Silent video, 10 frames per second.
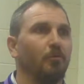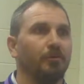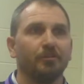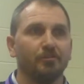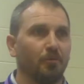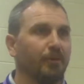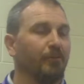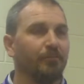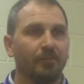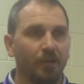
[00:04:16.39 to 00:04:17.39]

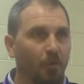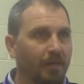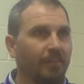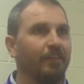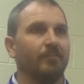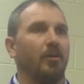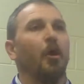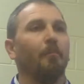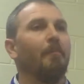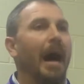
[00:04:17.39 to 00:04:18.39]
destroyers, in this
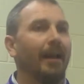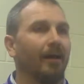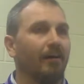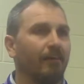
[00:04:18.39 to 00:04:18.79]
armada